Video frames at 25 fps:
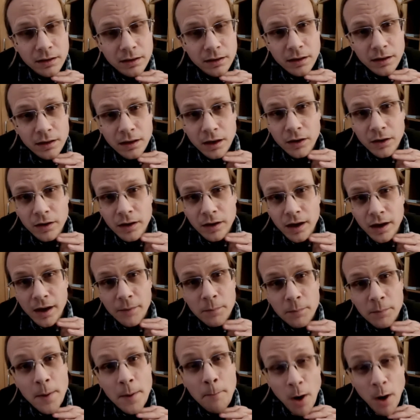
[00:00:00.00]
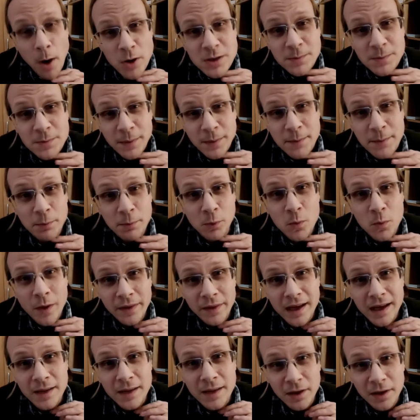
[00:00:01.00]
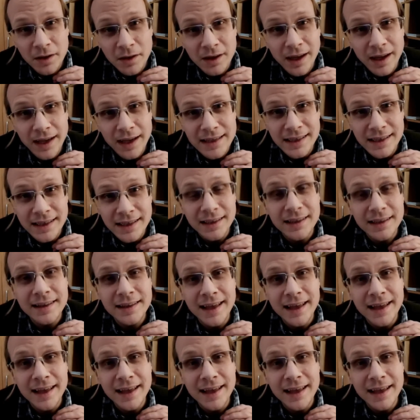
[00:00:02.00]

You know, most people, when they're communicating,